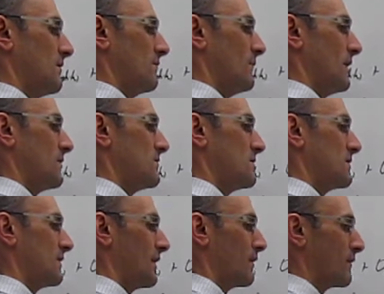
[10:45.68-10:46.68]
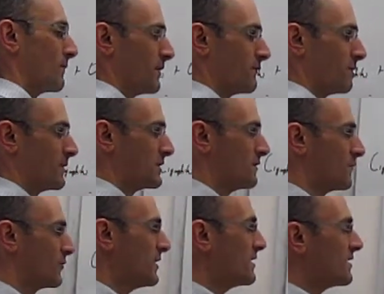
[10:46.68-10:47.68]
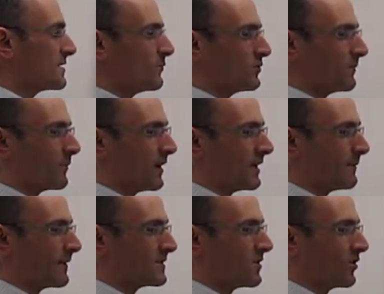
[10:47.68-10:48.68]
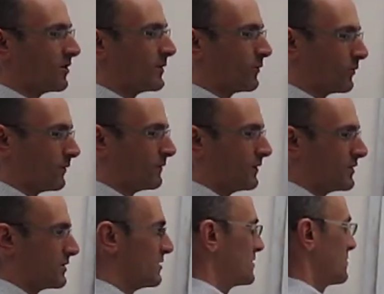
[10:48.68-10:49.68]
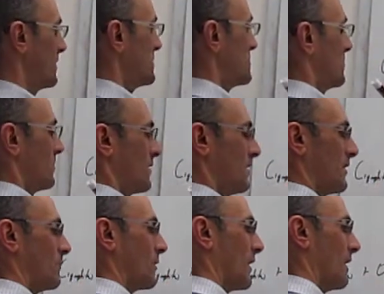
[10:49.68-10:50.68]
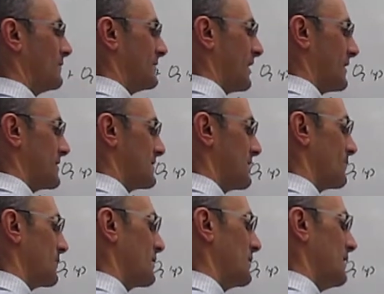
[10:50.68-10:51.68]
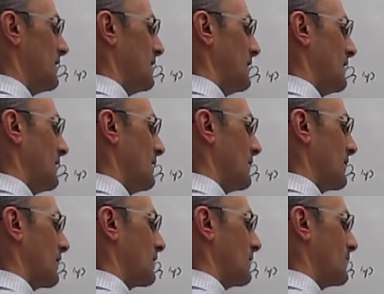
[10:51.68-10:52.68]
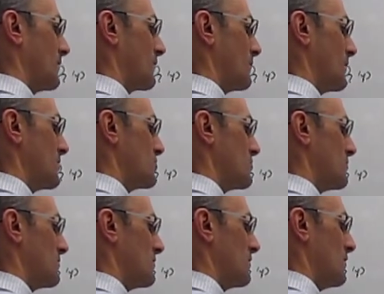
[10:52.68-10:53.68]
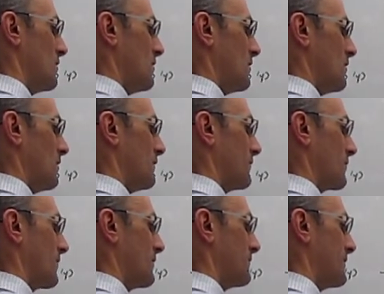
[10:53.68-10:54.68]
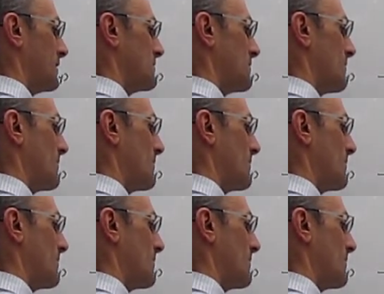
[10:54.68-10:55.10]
minus the enthalpy of formation of reagents multiplied by the stoichiometric coefficients, right? So here I will have that that is simply the enthalpy of formation of graphite